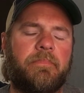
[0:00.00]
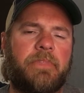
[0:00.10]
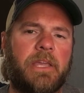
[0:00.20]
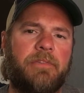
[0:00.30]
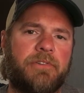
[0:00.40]

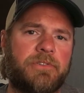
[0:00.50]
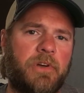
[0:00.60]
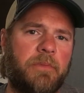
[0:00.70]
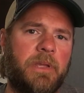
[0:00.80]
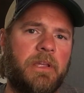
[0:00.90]
thank you for
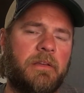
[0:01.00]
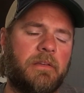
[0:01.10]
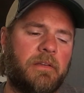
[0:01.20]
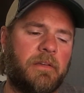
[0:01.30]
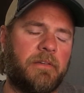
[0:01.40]
joining me.
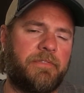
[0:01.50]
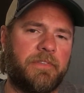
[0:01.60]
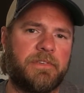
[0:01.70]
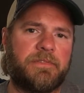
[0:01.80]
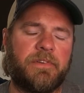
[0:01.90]
Uh, if
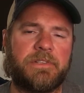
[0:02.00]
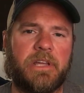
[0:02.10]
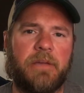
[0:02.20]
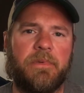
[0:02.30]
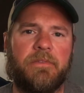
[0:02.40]
you're this first
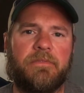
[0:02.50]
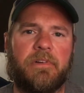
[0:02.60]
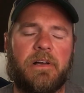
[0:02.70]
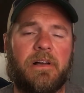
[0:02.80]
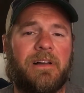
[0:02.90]
time you've
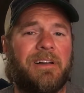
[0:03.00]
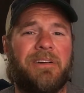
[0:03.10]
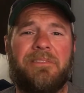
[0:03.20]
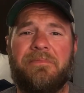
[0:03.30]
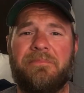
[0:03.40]
uh,
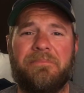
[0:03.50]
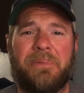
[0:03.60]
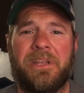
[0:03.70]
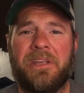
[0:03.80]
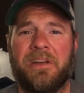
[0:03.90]

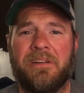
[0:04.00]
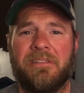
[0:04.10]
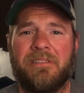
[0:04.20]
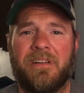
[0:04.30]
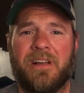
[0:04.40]
been here,
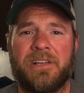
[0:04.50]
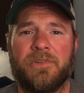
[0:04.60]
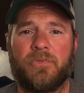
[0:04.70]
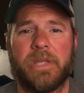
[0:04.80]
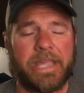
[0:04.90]
I
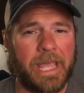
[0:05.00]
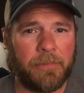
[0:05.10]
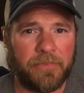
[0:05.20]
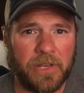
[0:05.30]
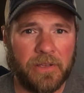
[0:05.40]
do
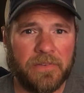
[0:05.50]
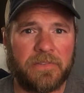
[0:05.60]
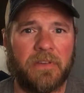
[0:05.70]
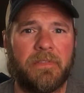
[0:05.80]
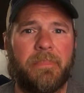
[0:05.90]
recap
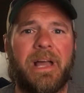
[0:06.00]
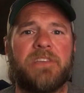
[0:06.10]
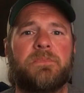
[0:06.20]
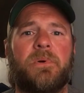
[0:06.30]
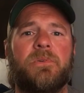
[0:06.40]
videos of the
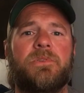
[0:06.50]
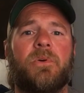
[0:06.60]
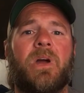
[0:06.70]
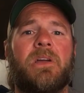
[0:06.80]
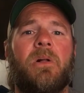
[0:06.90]
Bass Pro
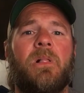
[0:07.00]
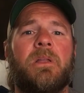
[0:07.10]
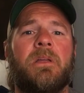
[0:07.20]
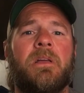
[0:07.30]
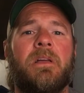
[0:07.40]
Tour. I call
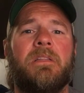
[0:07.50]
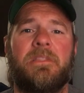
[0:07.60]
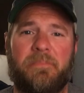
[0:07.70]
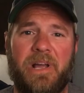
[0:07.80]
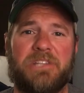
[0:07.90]
it
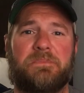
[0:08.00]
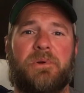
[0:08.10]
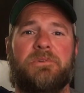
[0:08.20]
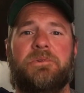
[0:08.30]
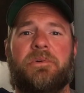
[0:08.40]
the Bass
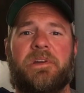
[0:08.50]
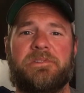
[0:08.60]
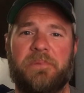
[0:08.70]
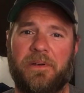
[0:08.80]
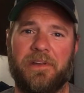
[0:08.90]
Pro Tour
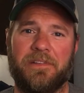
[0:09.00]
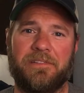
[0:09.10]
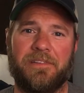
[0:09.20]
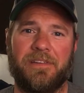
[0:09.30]
Experience.